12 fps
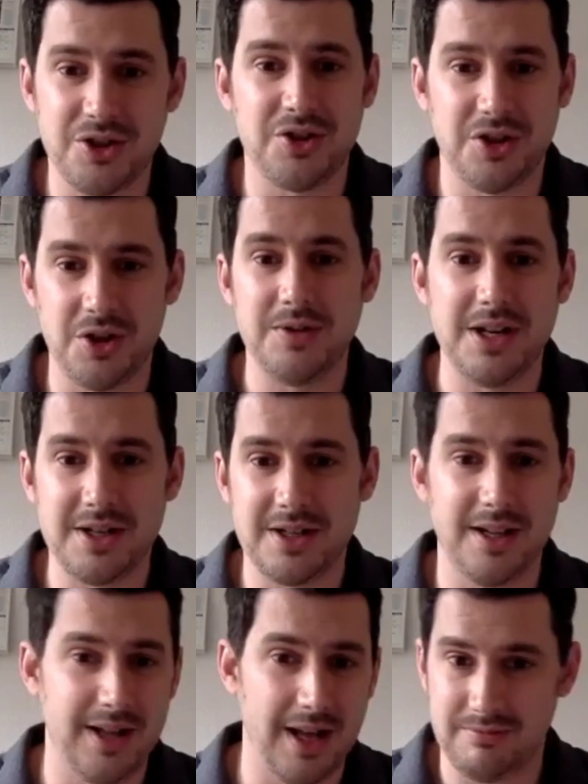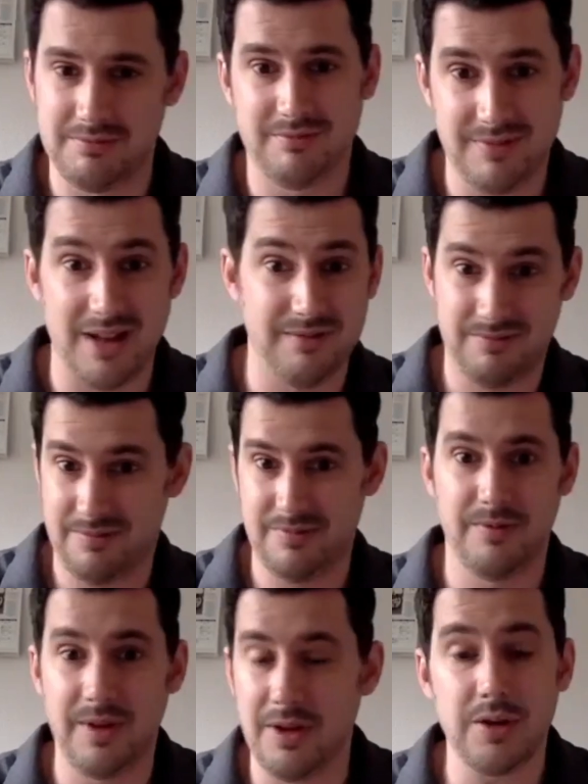just to do digitally than
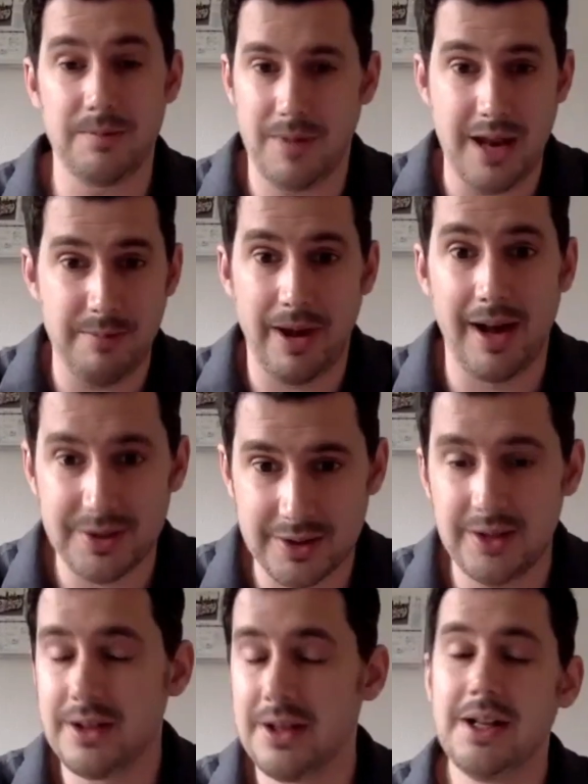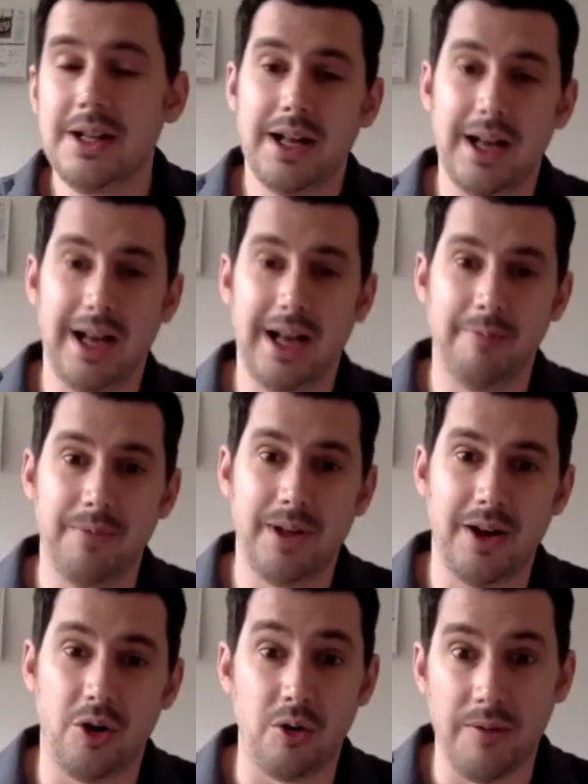in person,
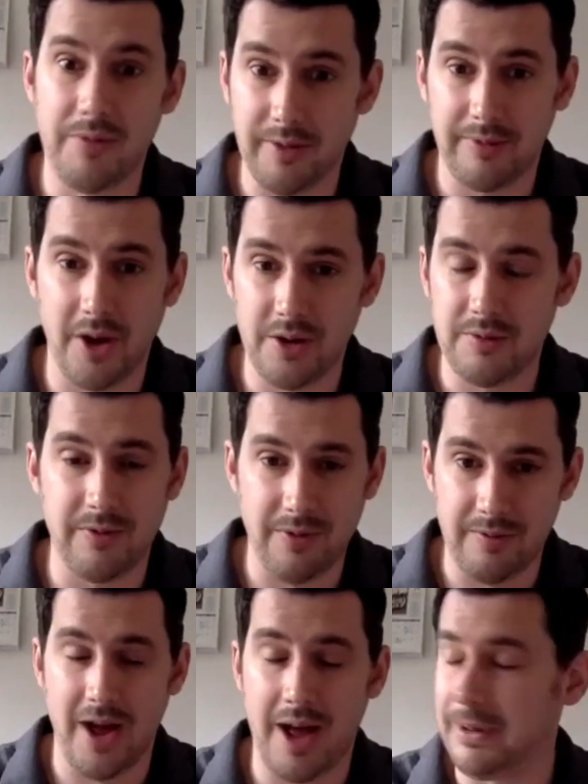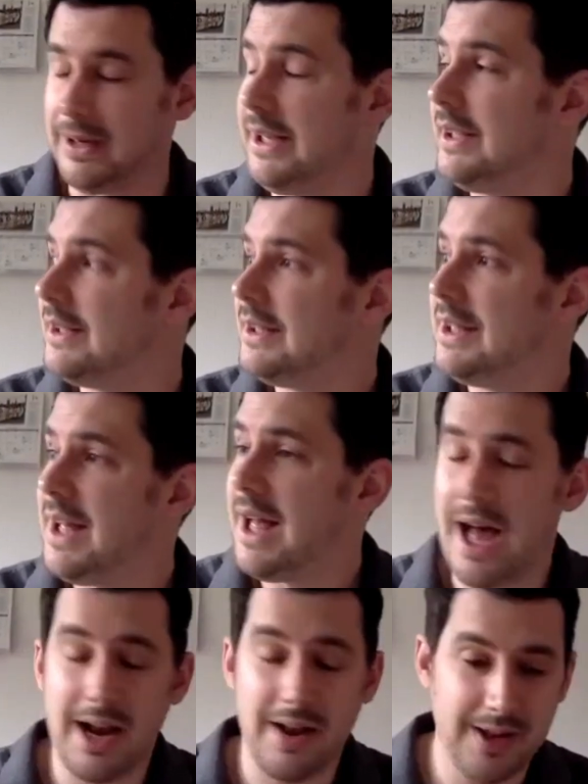or over the phone verbally.
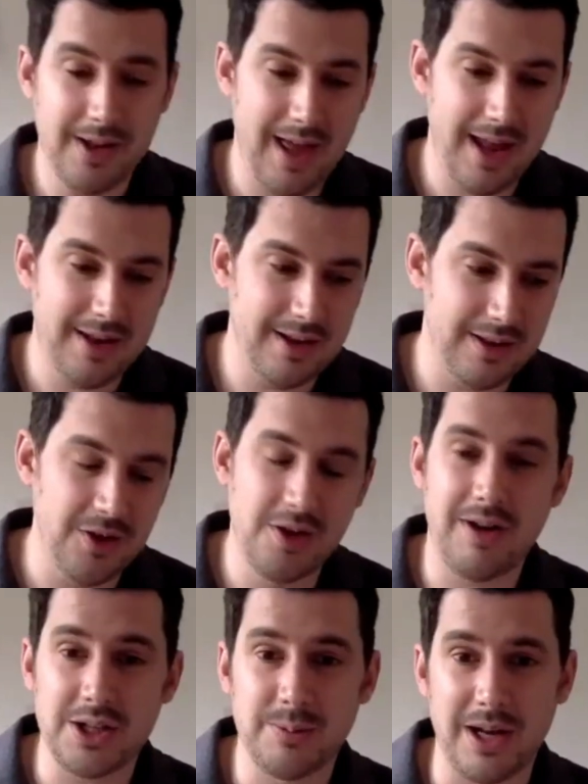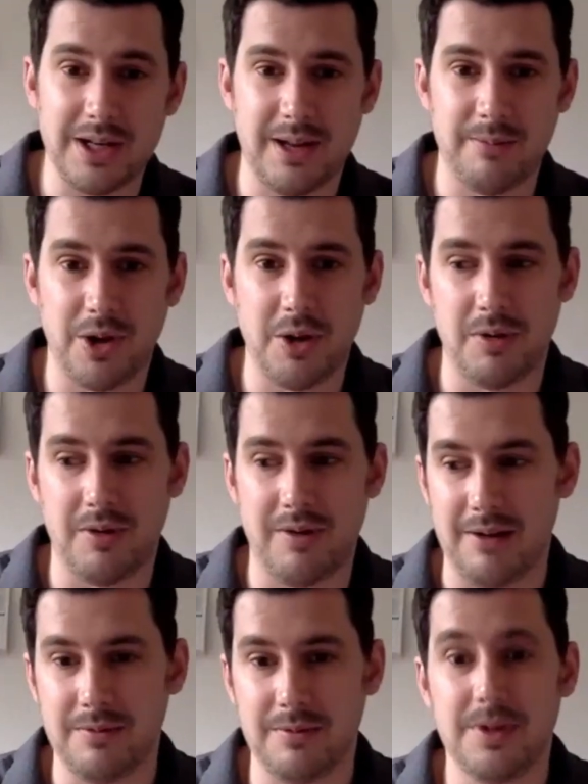And I think then the other aspects then become
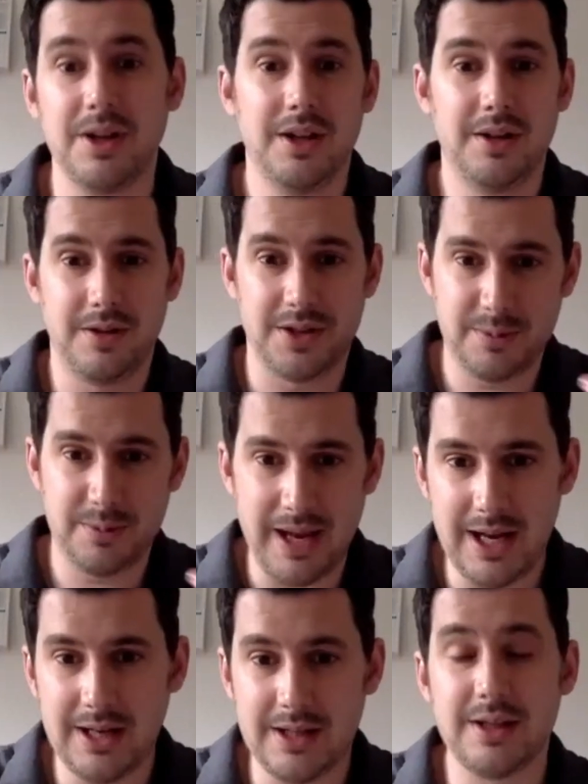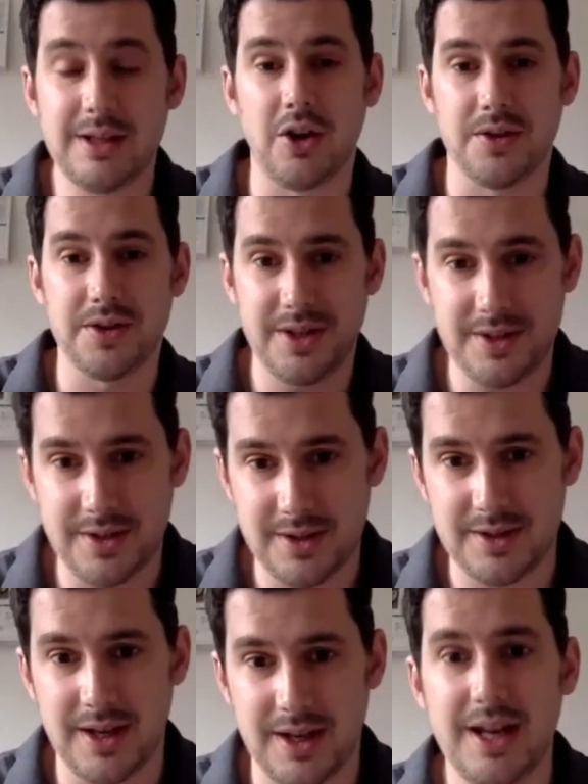around the speed, the
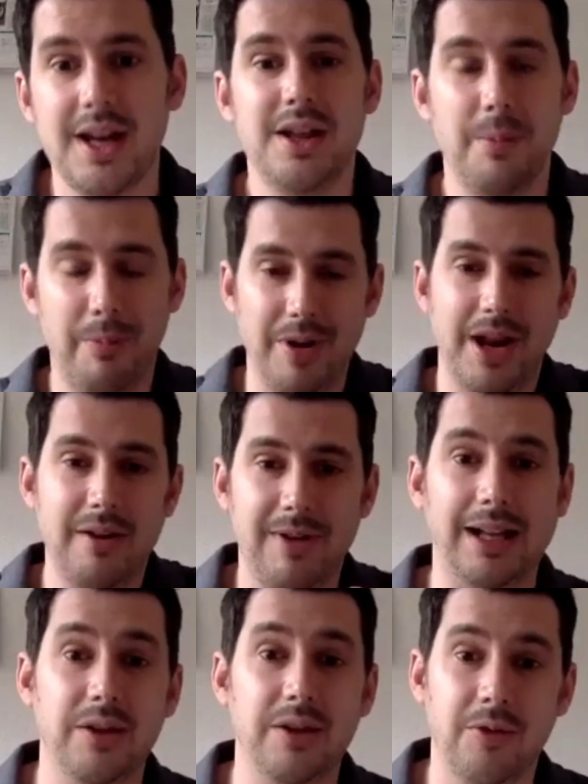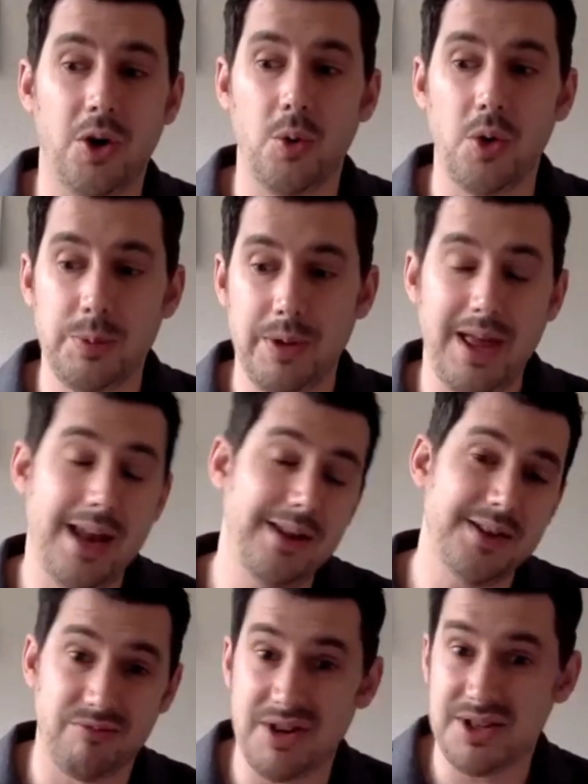consistency, the bringing value forward. But then
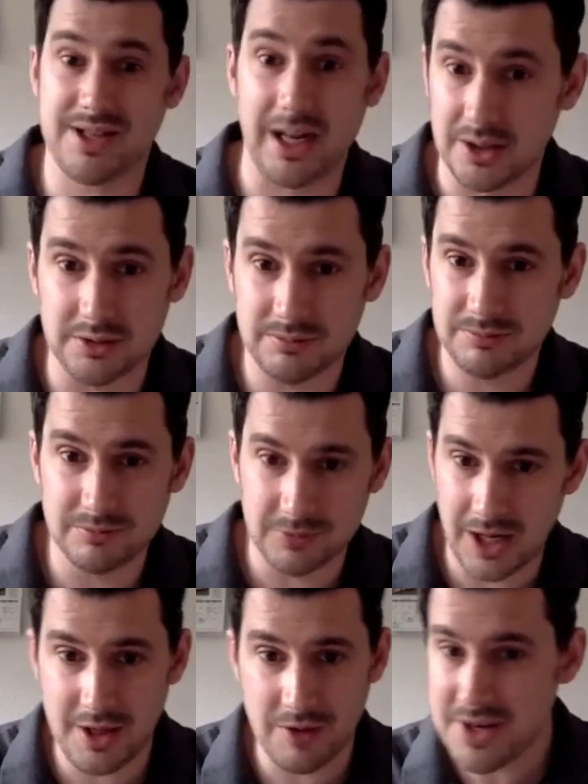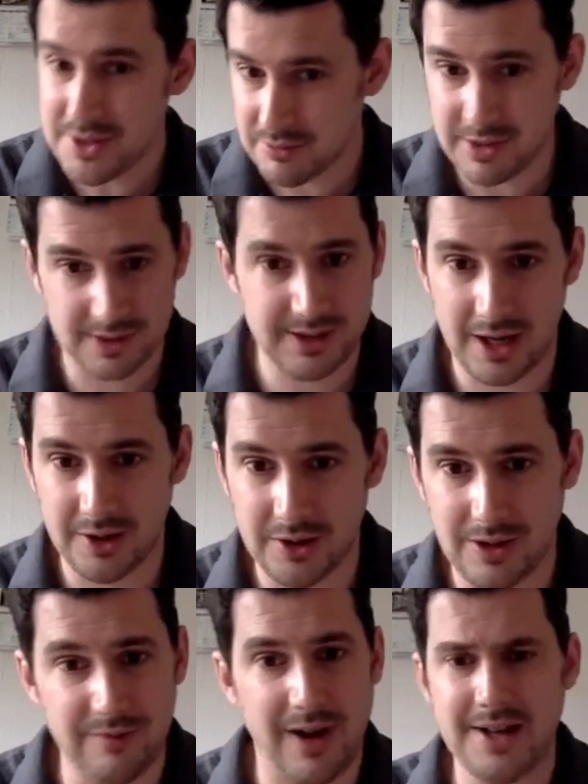there's a risk angle, right? There is a risk
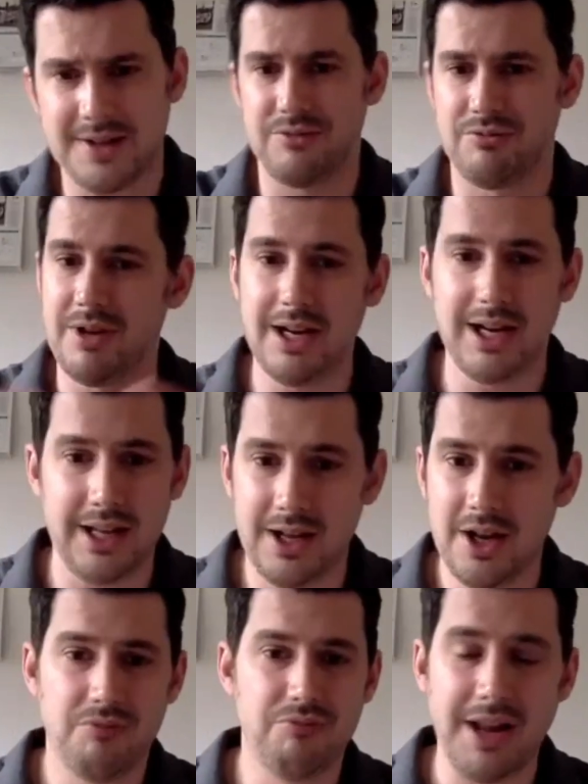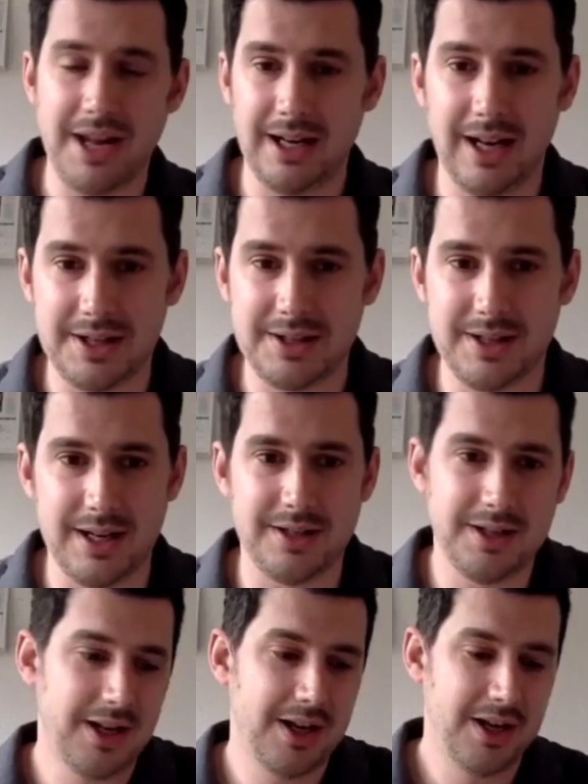angle. Advice is really
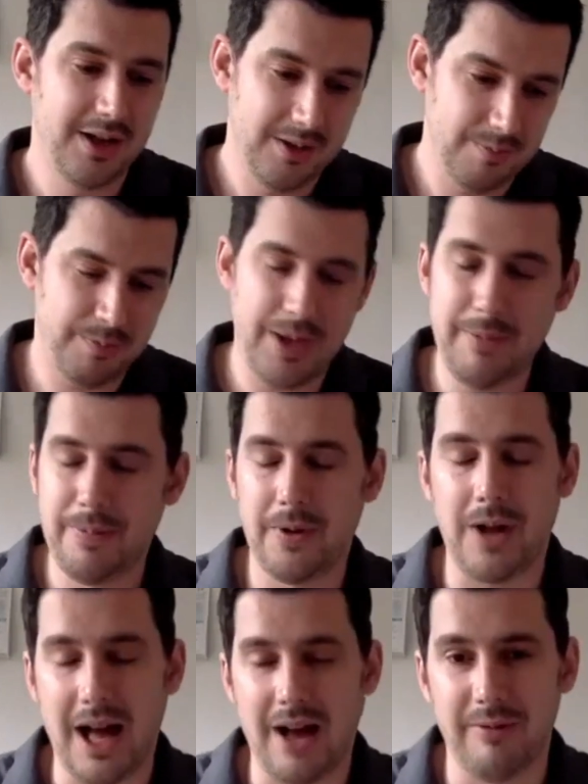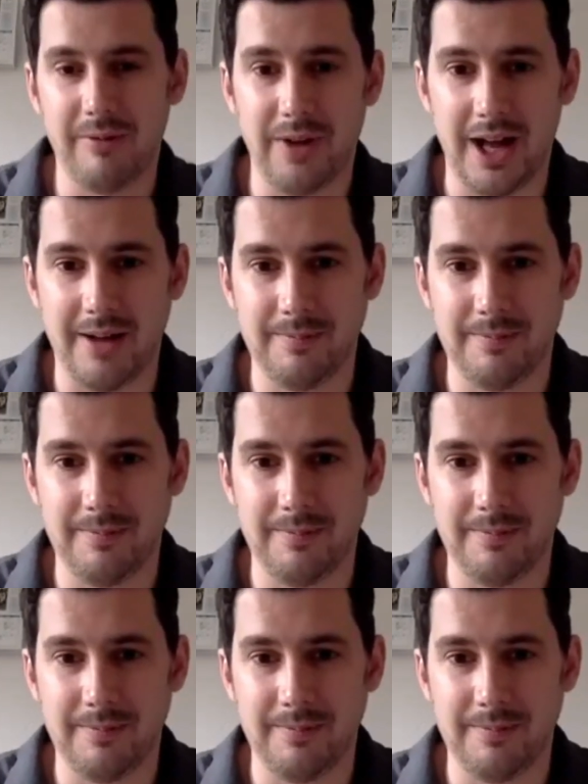regulated. People have,